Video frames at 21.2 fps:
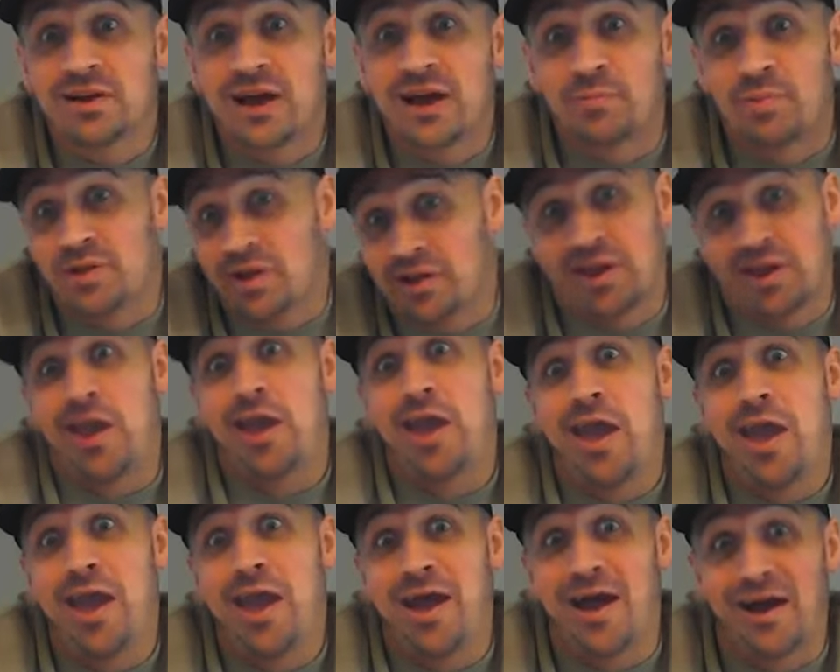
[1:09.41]
I'd be like, yeah.
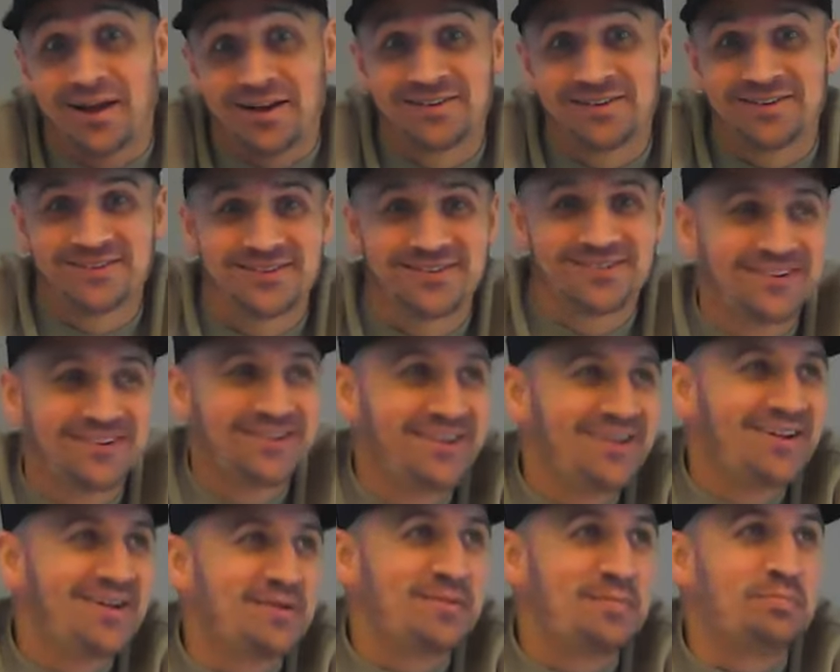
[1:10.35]

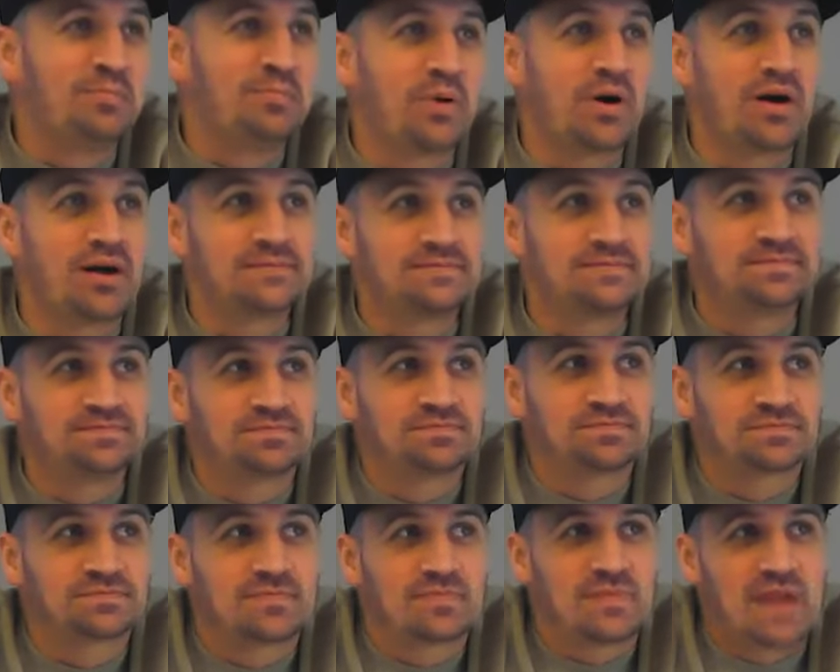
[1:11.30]
But
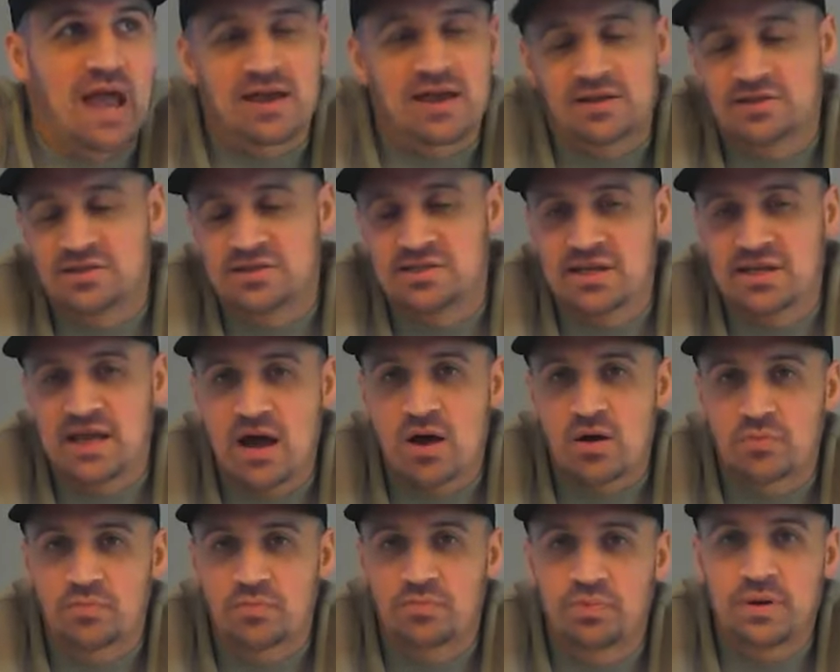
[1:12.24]
I could see
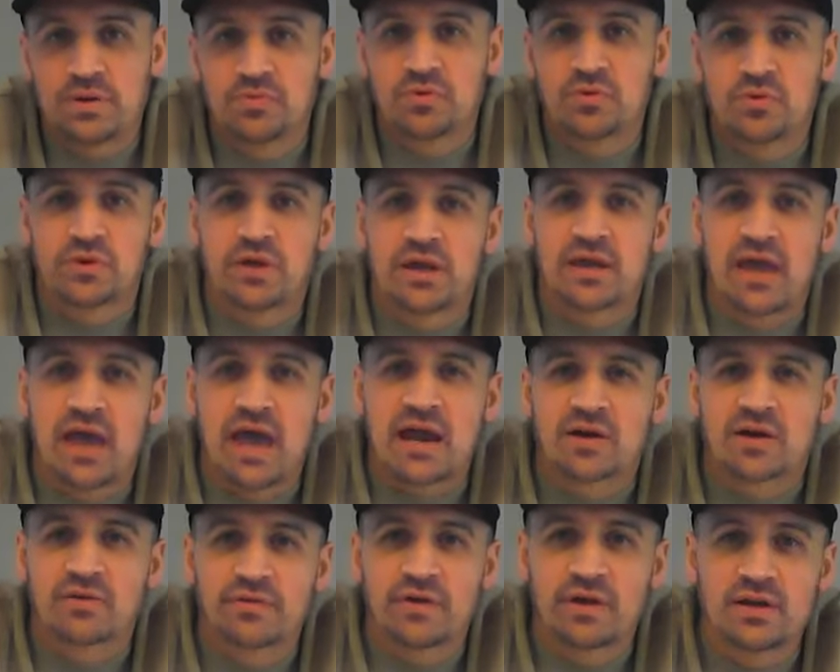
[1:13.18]
how people would get
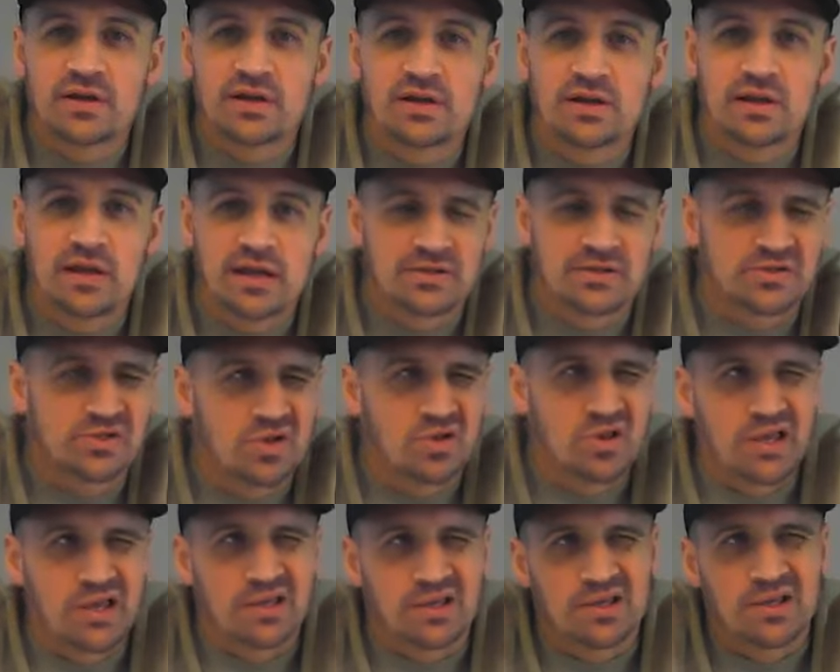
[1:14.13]
aggravated. And
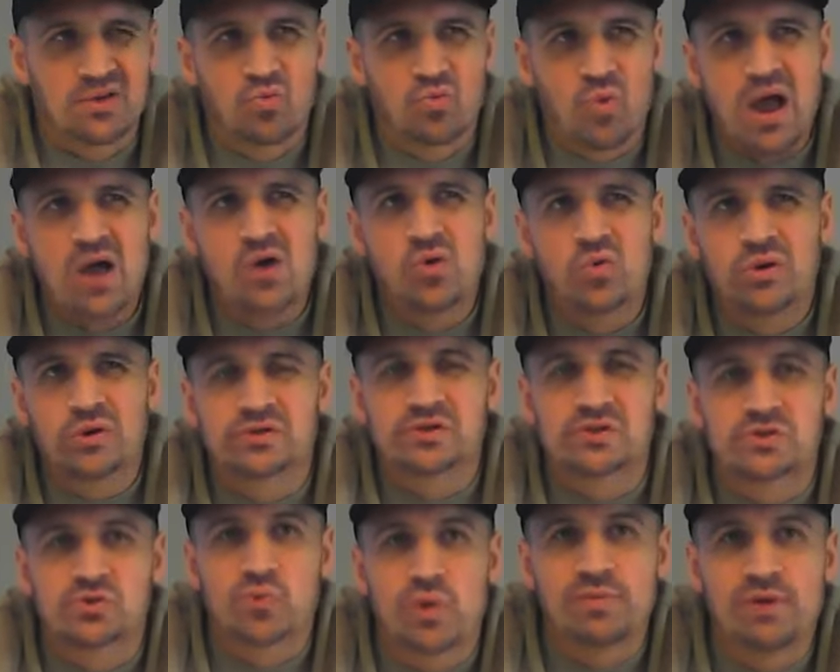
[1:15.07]
so, like, while we were
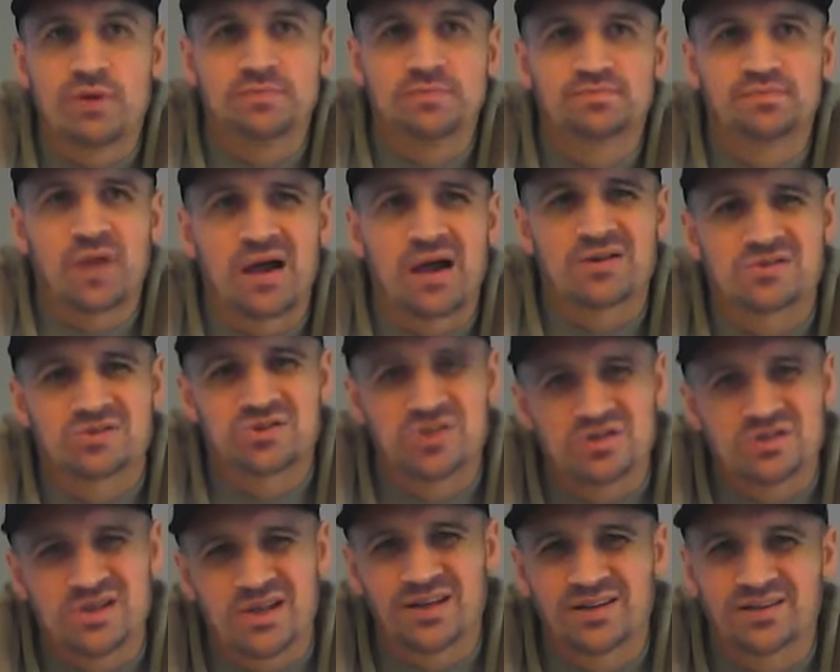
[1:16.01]
swimming, I was
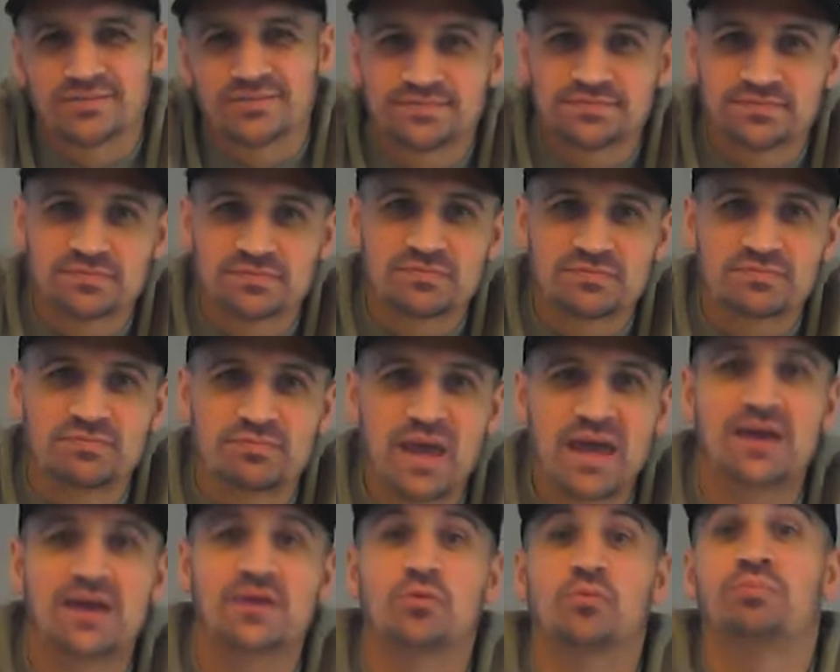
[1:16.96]
just like,
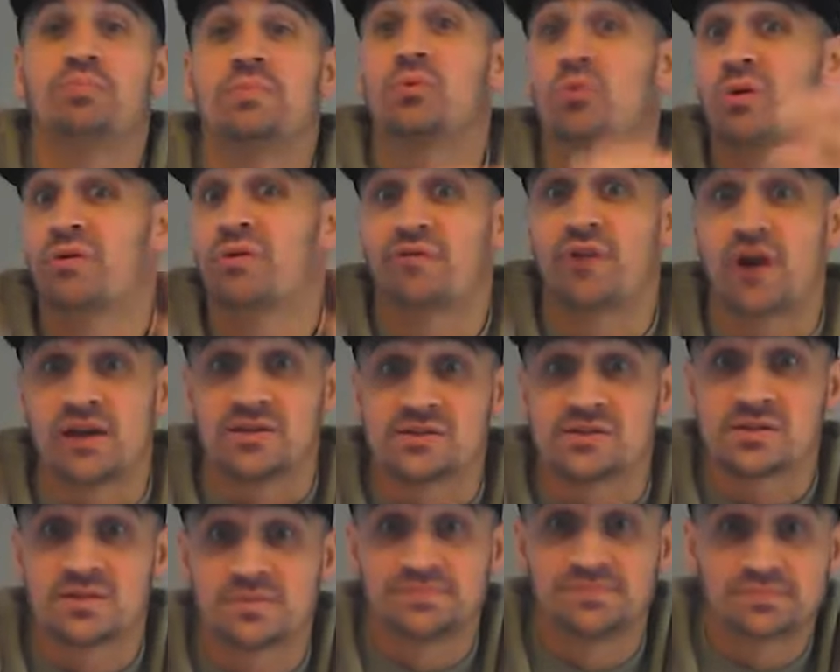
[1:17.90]
man, we're
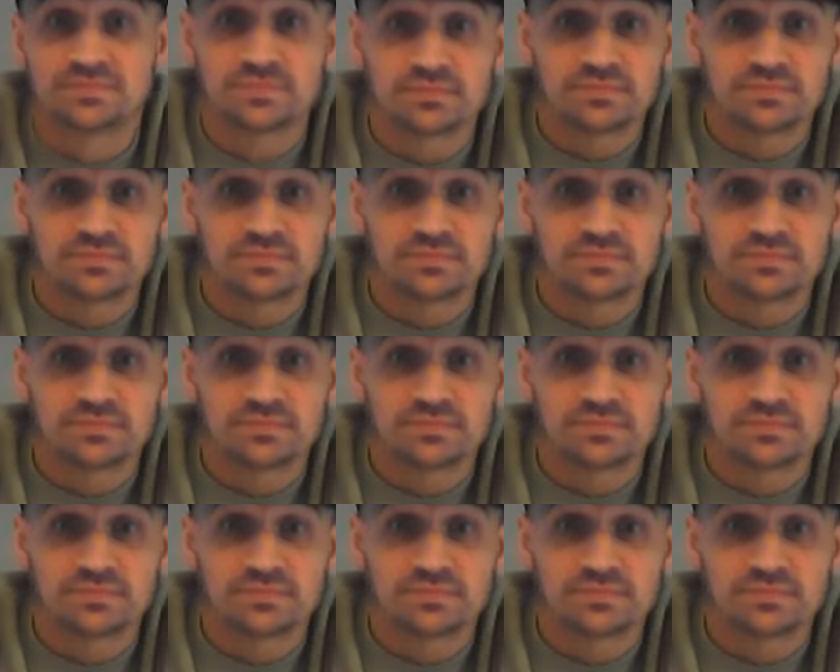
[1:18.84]
friends.